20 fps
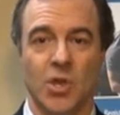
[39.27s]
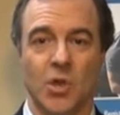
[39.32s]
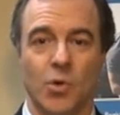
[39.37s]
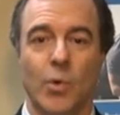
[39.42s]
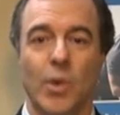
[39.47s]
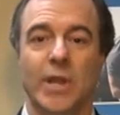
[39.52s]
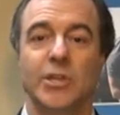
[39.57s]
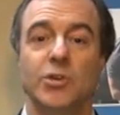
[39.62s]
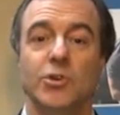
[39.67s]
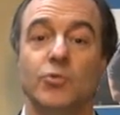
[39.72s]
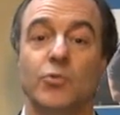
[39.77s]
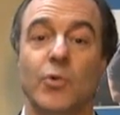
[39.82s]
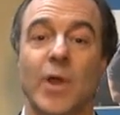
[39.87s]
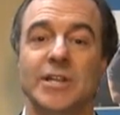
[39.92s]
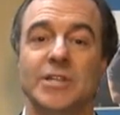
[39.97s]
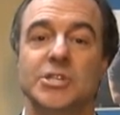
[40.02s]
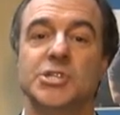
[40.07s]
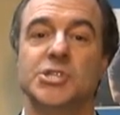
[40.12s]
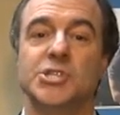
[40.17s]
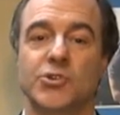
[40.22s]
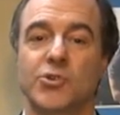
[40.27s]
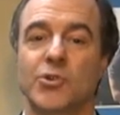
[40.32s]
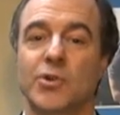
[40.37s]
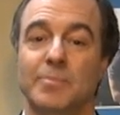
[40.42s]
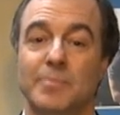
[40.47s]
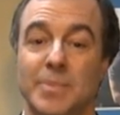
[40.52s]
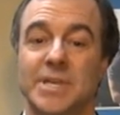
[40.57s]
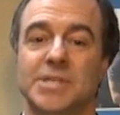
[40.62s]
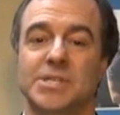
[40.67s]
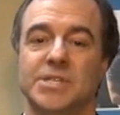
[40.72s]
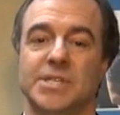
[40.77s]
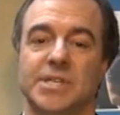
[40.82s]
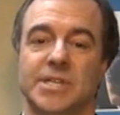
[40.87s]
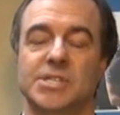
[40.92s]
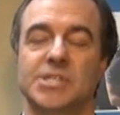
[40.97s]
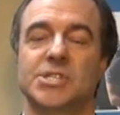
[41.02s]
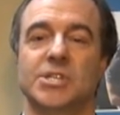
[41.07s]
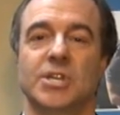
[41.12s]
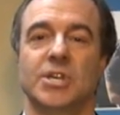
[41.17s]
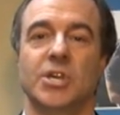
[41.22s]
When you register a
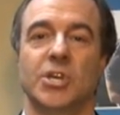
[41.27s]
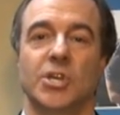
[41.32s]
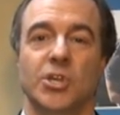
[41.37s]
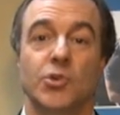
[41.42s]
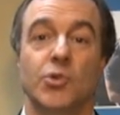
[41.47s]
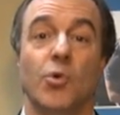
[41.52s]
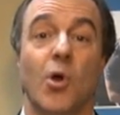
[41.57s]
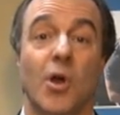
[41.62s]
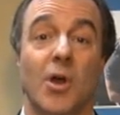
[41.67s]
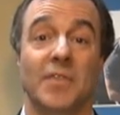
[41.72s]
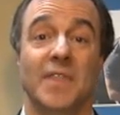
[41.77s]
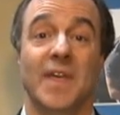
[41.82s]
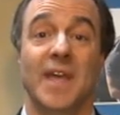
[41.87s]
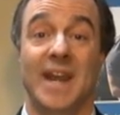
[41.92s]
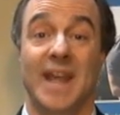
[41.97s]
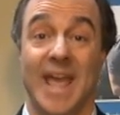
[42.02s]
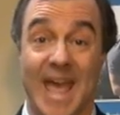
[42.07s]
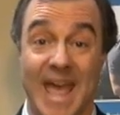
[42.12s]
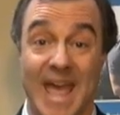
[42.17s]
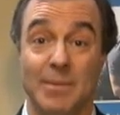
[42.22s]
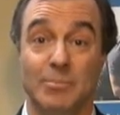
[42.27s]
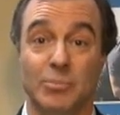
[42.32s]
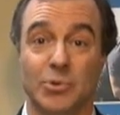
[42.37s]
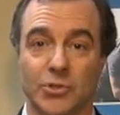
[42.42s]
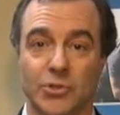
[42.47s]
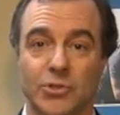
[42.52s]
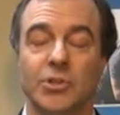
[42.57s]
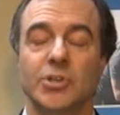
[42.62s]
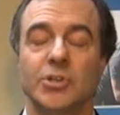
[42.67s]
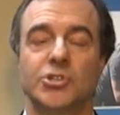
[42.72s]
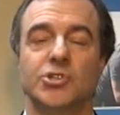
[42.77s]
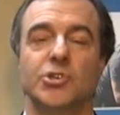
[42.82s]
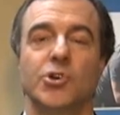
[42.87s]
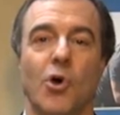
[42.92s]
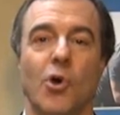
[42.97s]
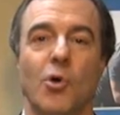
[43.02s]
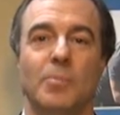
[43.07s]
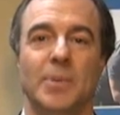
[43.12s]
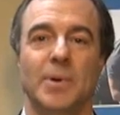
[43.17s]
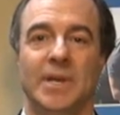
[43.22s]
business, you are then able to
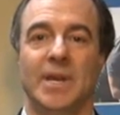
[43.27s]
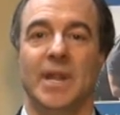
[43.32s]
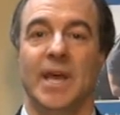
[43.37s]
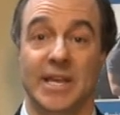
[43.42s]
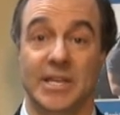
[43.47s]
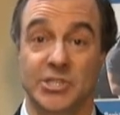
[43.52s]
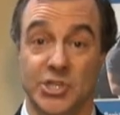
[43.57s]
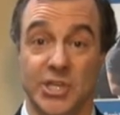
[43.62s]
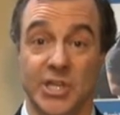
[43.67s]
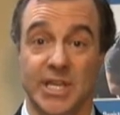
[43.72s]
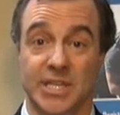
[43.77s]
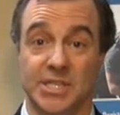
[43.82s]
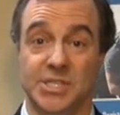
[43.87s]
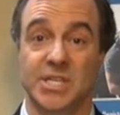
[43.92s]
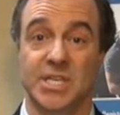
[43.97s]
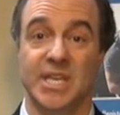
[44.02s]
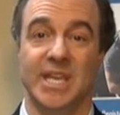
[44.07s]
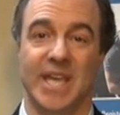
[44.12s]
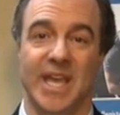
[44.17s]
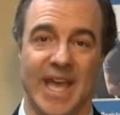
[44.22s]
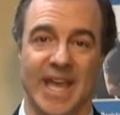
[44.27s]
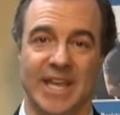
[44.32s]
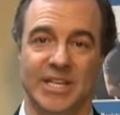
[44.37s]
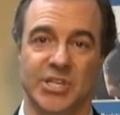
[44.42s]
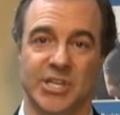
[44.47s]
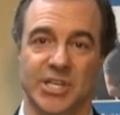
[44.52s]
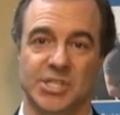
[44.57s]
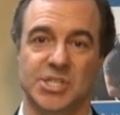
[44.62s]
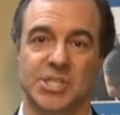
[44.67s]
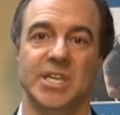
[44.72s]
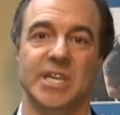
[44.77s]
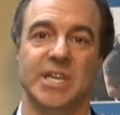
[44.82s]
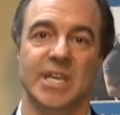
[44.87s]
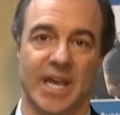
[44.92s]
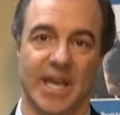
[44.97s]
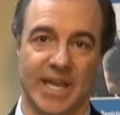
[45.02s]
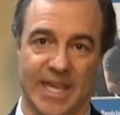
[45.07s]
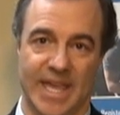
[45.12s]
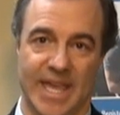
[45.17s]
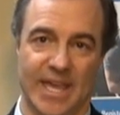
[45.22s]
open a GST,
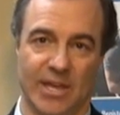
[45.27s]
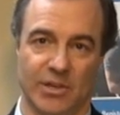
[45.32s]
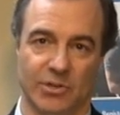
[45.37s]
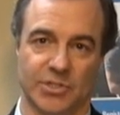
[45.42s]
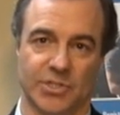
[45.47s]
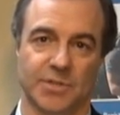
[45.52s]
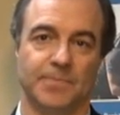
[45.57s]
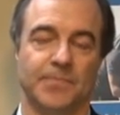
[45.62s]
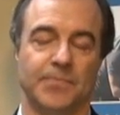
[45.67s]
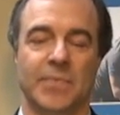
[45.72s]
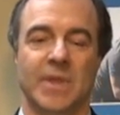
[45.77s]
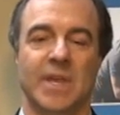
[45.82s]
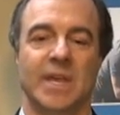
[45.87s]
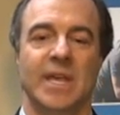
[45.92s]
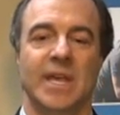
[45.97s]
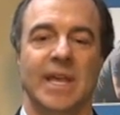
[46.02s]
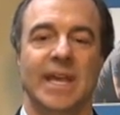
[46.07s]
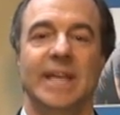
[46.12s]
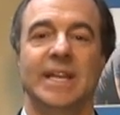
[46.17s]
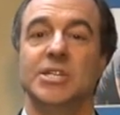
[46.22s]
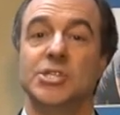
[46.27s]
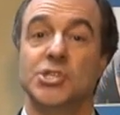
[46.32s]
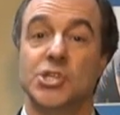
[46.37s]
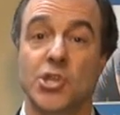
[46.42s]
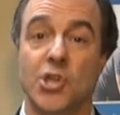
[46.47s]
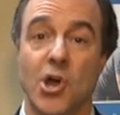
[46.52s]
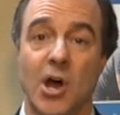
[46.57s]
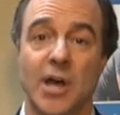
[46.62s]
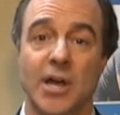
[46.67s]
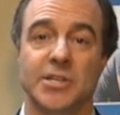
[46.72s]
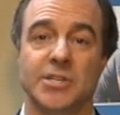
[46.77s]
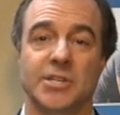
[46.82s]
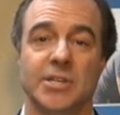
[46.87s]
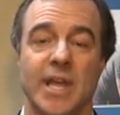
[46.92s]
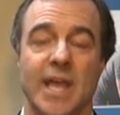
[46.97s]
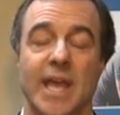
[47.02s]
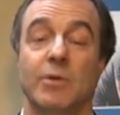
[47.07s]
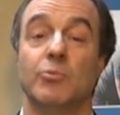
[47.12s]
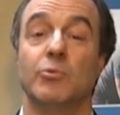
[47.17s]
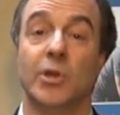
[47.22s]
HST account. It is not
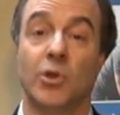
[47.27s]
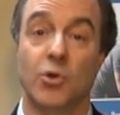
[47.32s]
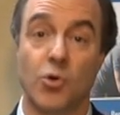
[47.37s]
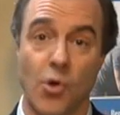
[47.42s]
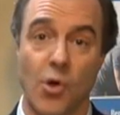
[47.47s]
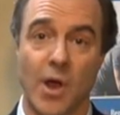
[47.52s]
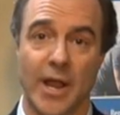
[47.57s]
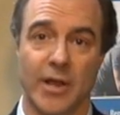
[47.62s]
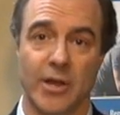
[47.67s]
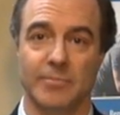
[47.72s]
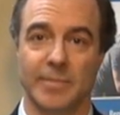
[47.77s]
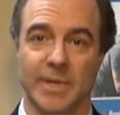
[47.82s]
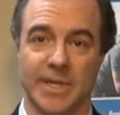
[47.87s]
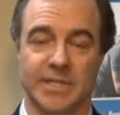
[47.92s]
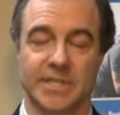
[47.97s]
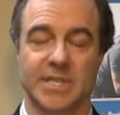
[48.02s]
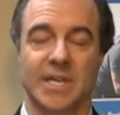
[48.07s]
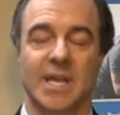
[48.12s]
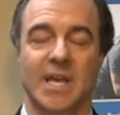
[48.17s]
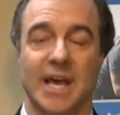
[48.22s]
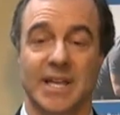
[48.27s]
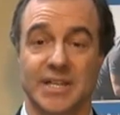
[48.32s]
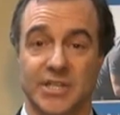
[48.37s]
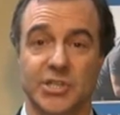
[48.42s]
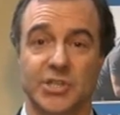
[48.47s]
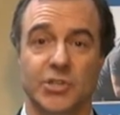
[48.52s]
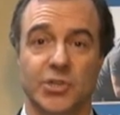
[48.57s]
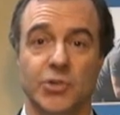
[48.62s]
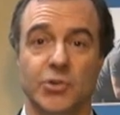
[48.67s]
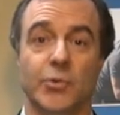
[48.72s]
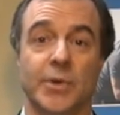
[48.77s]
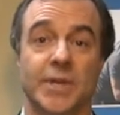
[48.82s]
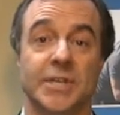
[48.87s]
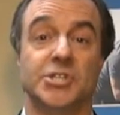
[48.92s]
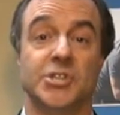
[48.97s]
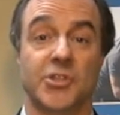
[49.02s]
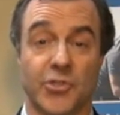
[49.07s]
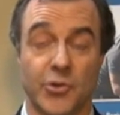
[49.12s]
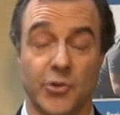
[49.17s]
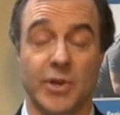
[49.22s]
a requirement until you
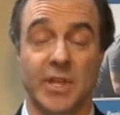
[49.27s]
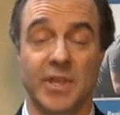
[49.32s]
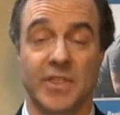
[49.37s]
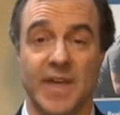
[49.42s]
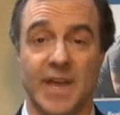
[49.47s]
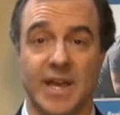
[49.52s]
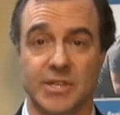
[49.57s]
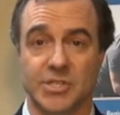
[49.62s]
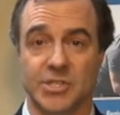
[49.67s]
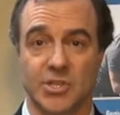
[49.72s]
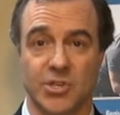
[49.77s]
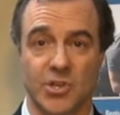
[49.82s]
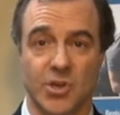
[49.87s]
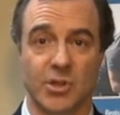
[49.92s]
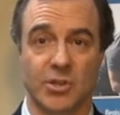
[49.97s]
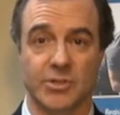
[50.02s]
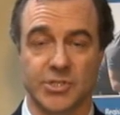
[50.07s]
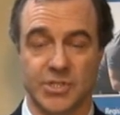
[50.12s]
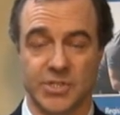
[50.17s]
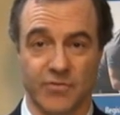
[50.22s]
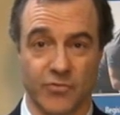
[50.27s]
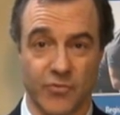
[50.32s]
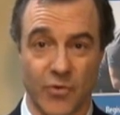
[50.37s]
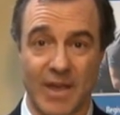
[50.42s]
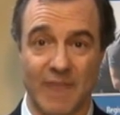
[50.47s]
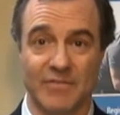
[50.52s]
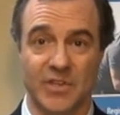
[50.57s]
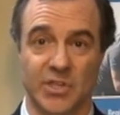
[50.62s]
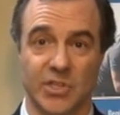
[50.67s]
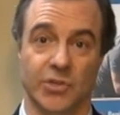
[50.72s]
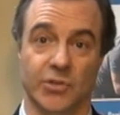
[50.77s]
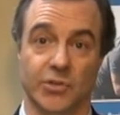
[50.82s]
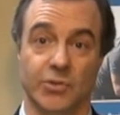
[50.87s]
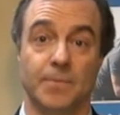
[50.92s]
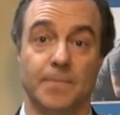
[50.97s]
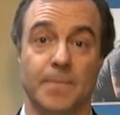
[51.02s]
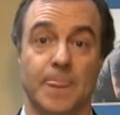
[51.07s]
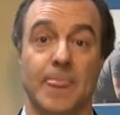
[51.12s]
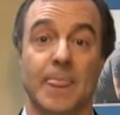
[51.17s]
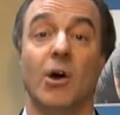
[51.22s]
reach $30,000 of
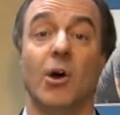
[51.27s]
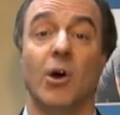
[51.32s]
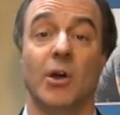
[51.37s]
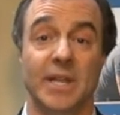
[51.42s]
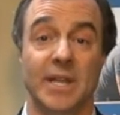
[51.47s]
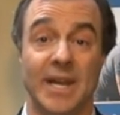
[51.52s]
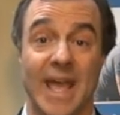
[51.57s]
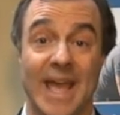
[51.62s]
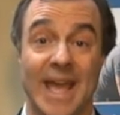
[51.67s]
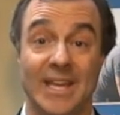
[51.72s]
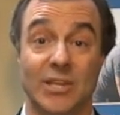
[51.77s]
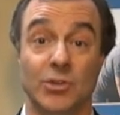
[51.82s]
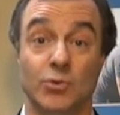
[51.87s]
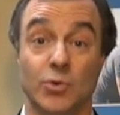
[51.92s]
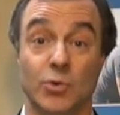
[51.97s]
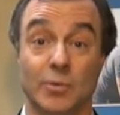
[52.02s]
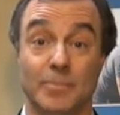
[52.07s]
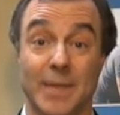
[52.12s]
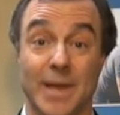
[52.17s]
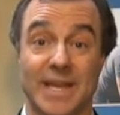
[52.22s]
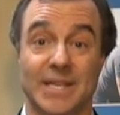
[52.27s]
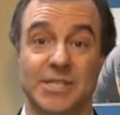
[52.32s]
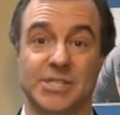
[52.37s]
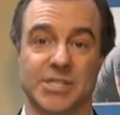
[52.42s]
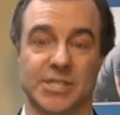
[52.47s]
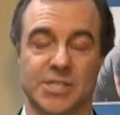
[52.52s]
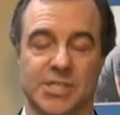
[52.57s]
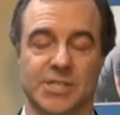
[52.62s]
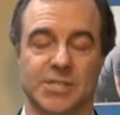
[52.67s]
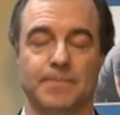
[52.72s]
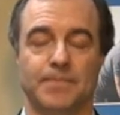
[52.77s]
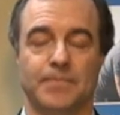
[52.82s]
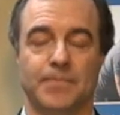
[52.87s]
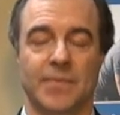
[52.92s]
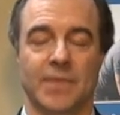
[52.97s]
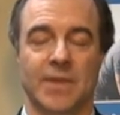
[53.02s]
revenue on an annual basis.